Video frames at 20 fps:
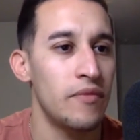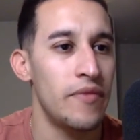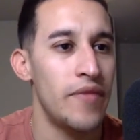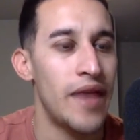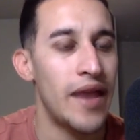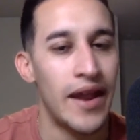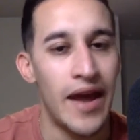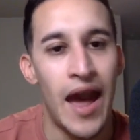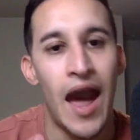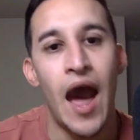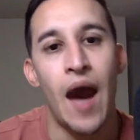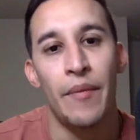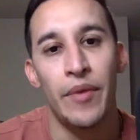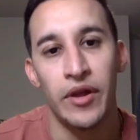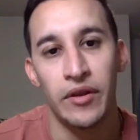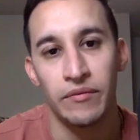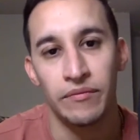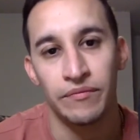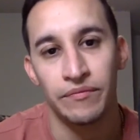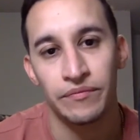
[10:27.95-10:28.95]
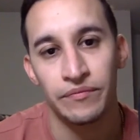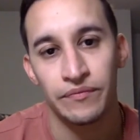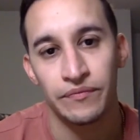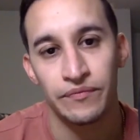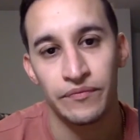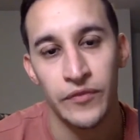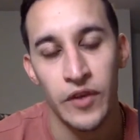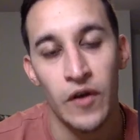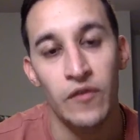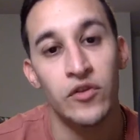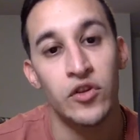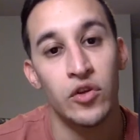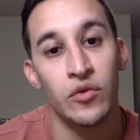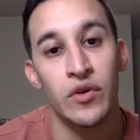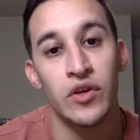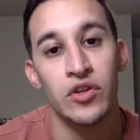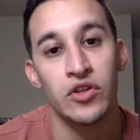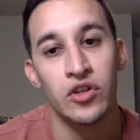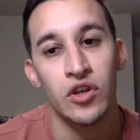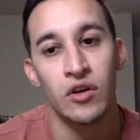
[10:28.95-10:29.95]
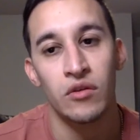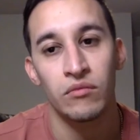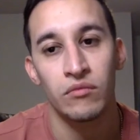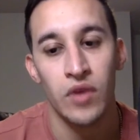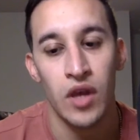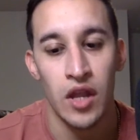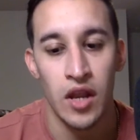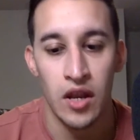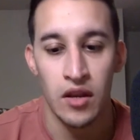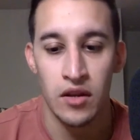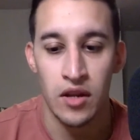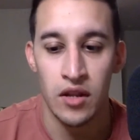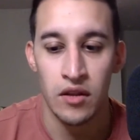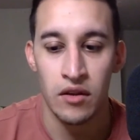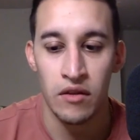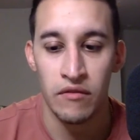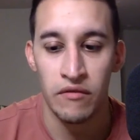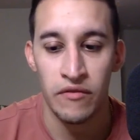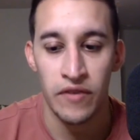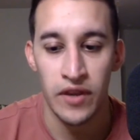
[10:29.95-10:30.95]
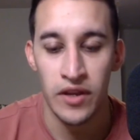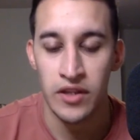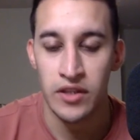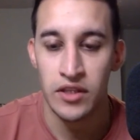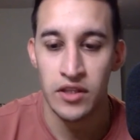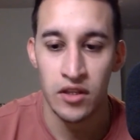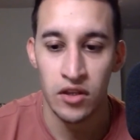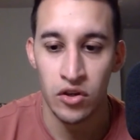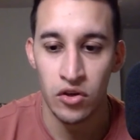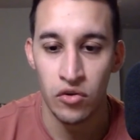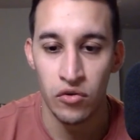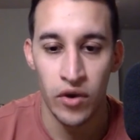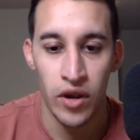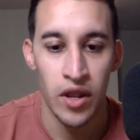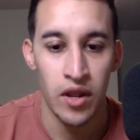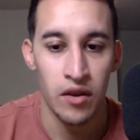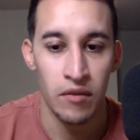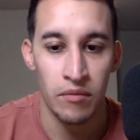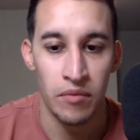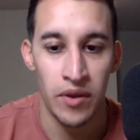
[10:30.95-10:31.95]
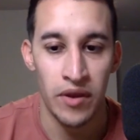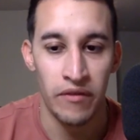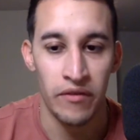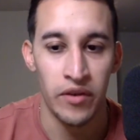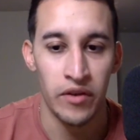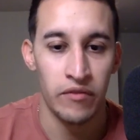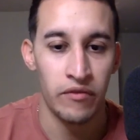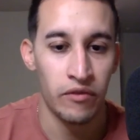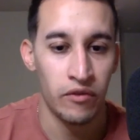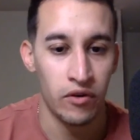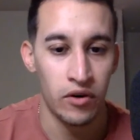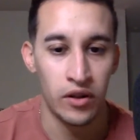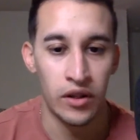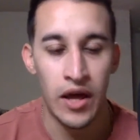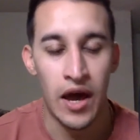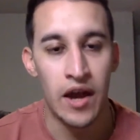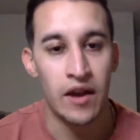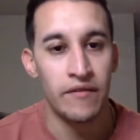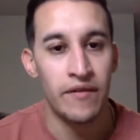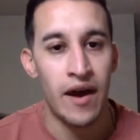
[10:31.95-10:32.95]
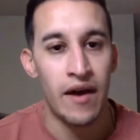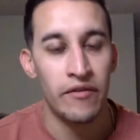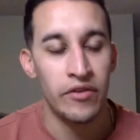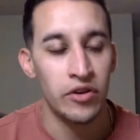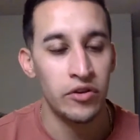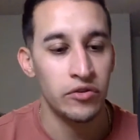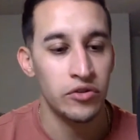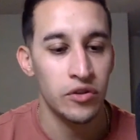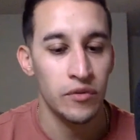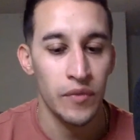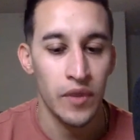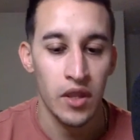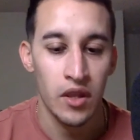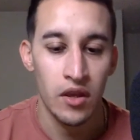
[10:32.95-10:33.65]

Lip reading: that habit of doing so, and fitness is a great pivot for a lot of avenues.